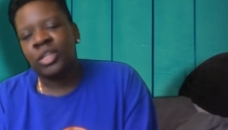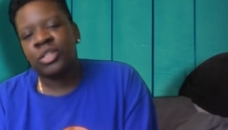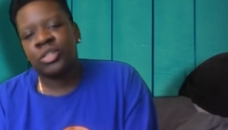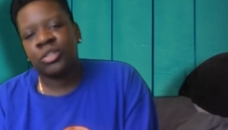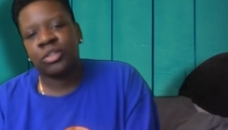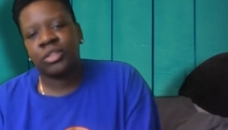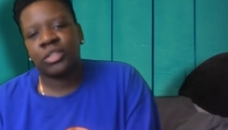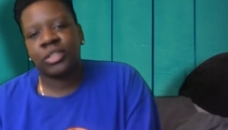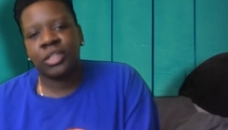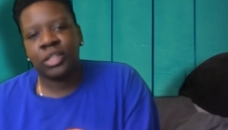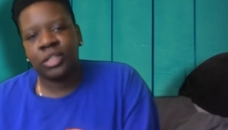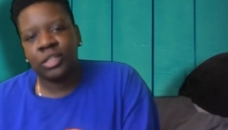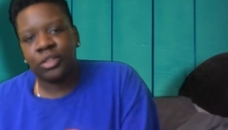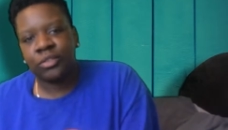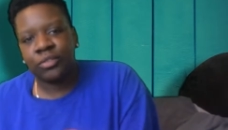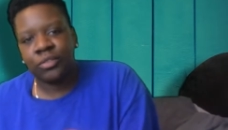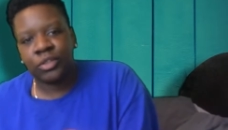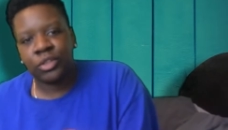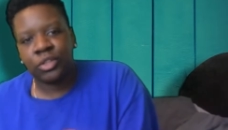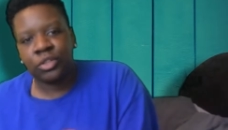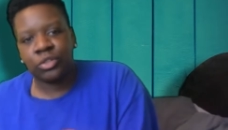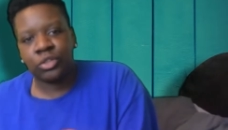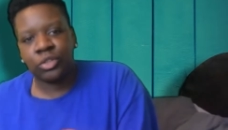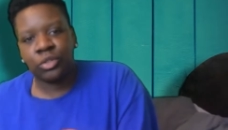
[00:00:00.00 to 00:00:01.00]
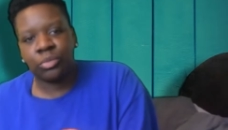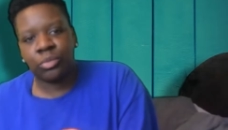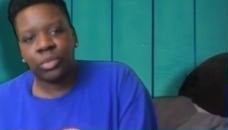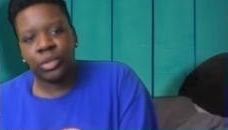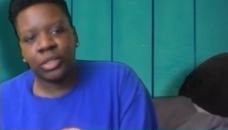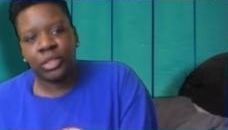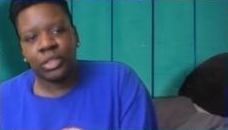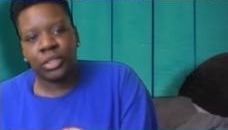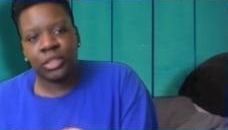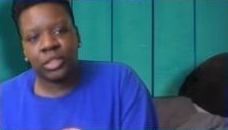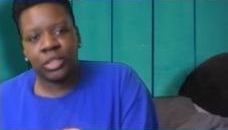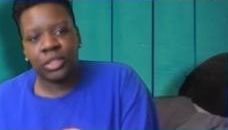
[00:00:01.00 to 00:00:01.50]
So I stayed up for 30
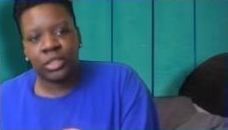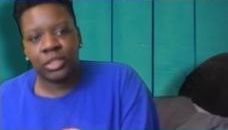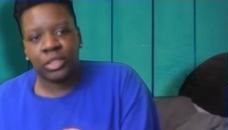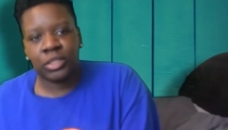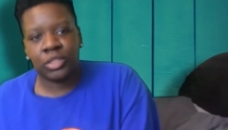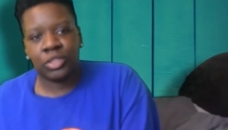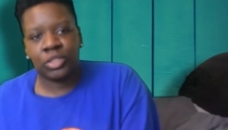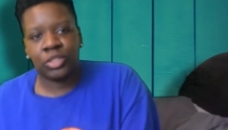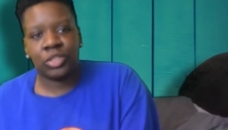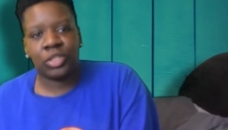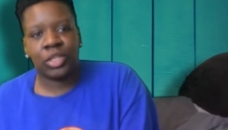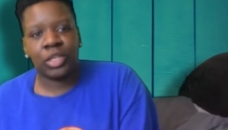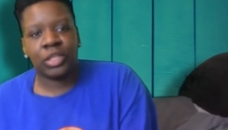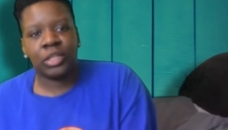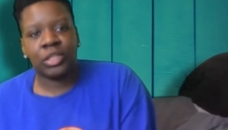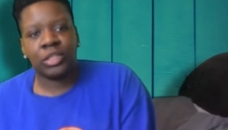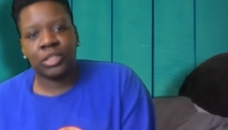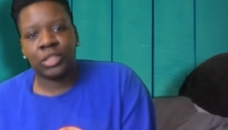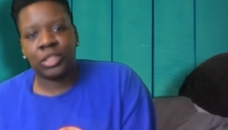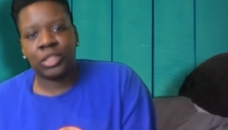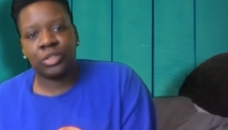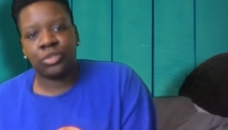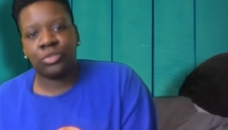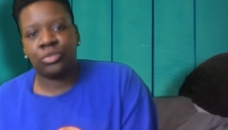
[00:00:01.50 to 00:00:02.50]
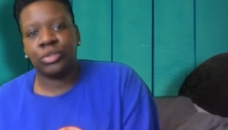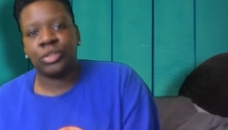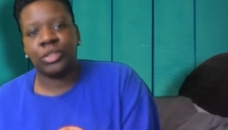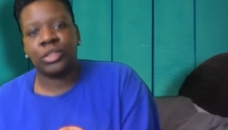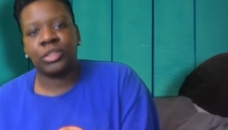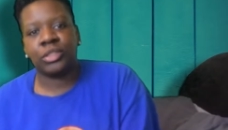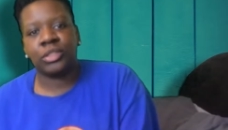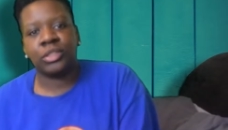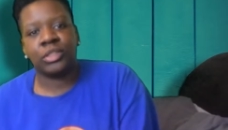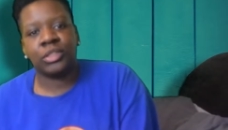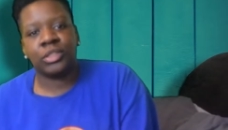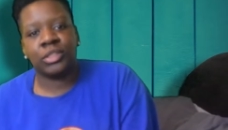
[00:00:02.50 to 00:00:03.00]
minutes and just like looked on
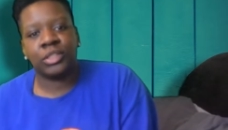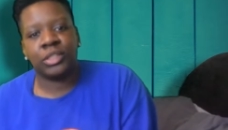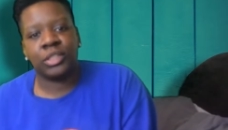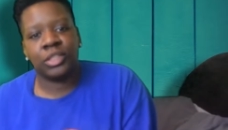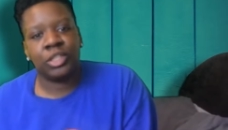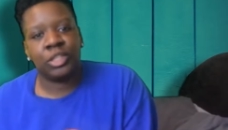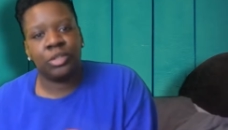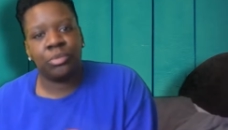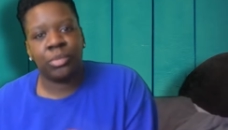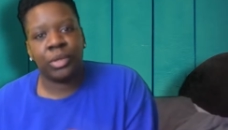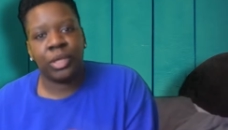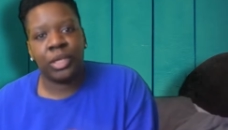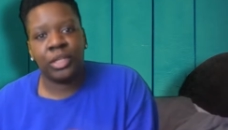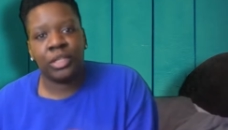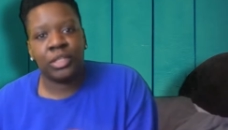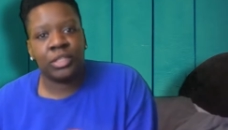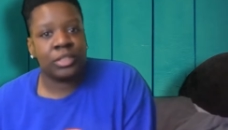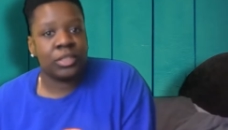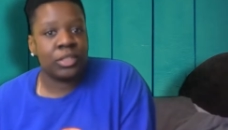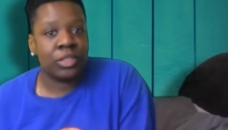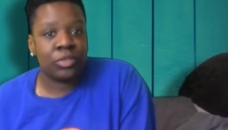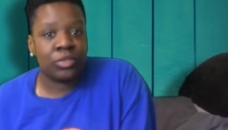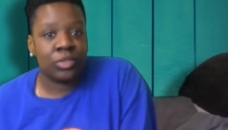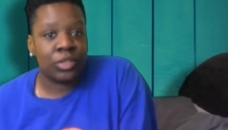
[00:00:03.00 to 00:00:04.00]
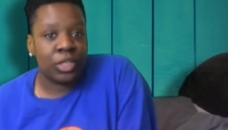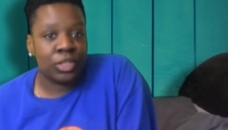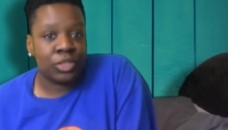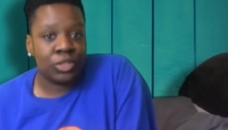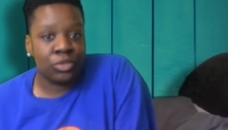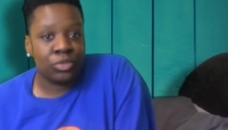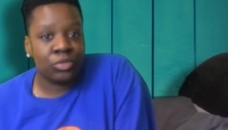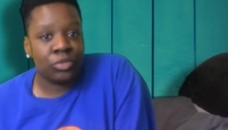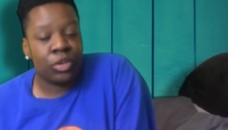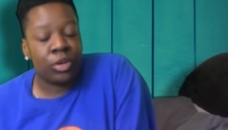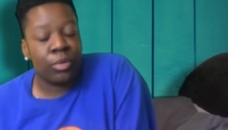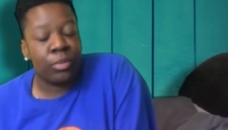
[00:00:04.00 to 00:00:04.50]
Craigslist and eBay because that's what I
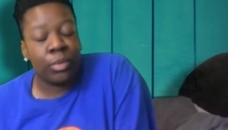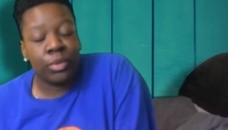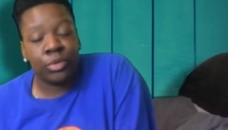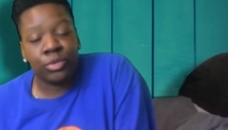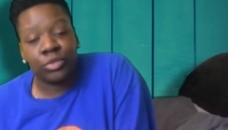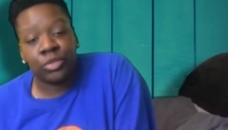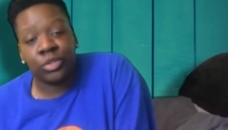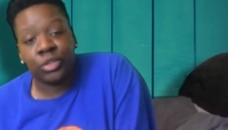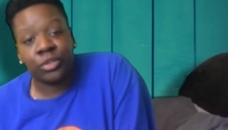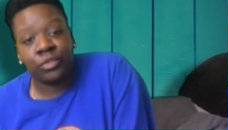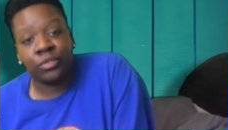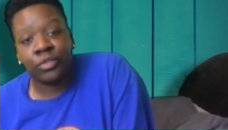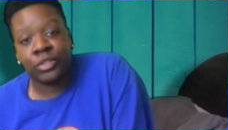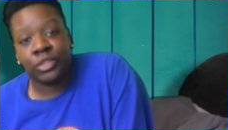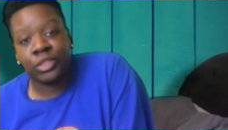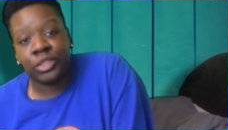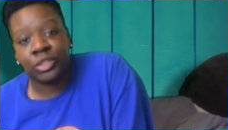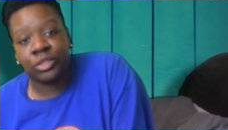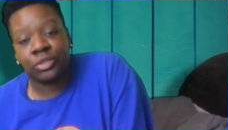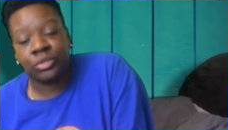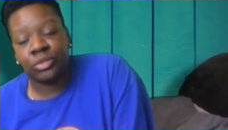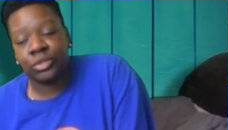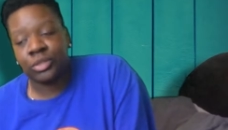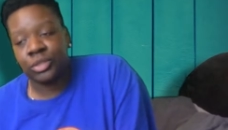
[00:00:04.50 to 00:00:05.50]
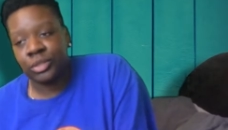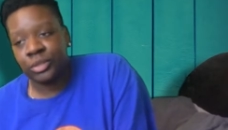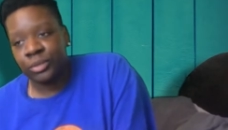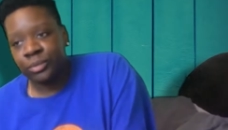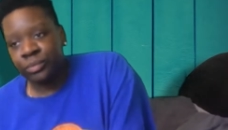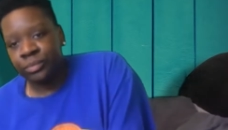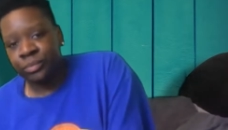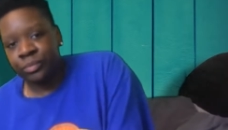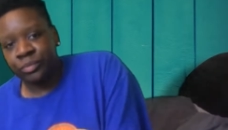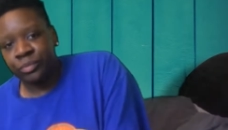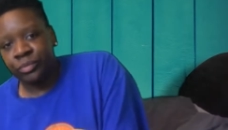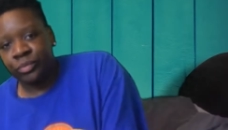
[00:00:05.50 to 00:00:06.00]
do. I was looking for deals.
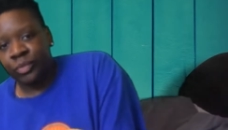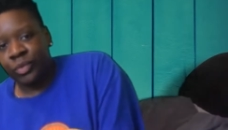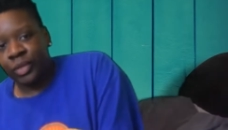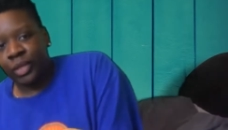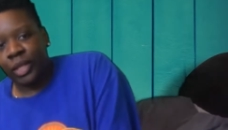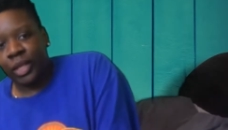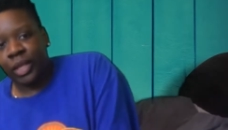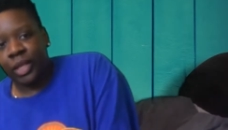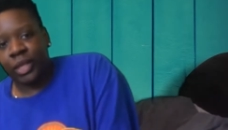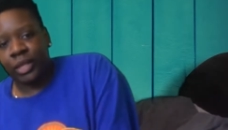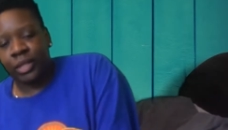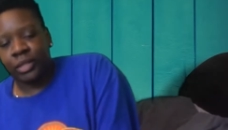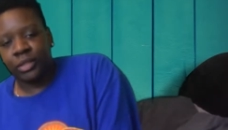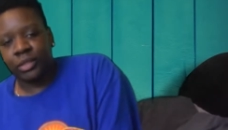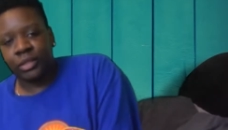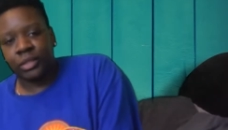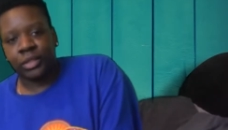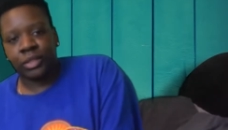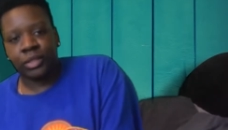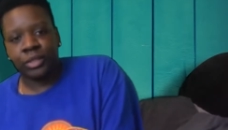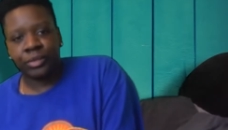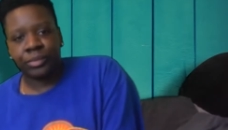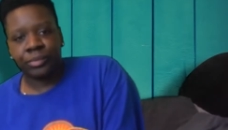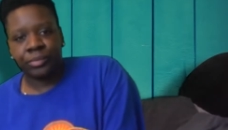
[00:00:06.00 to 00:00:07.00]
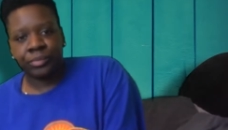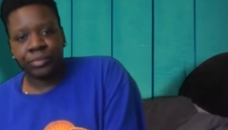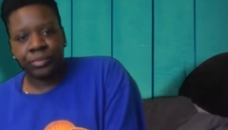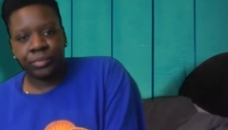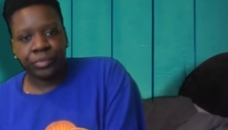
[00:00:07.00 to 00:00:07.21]
And uh,